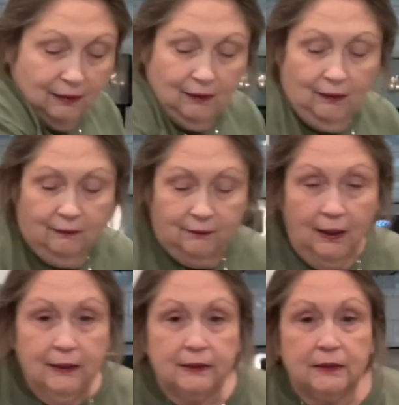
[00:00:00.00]
All
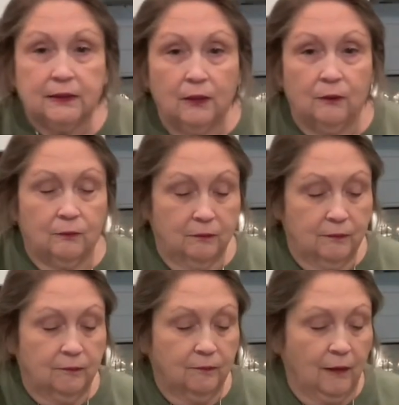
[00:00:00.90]
right, so
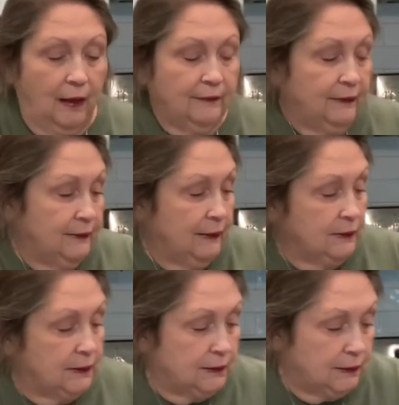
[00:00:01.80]
I think
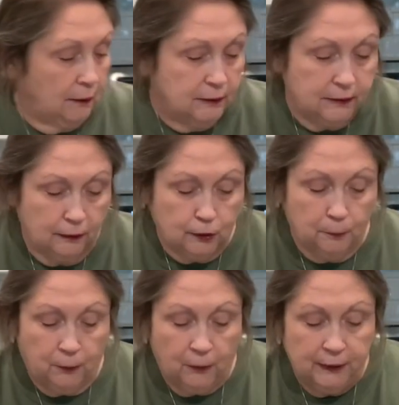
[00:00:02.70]
that's such a
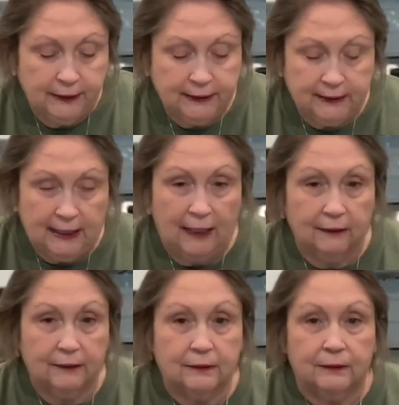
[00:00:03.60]
pretty salad.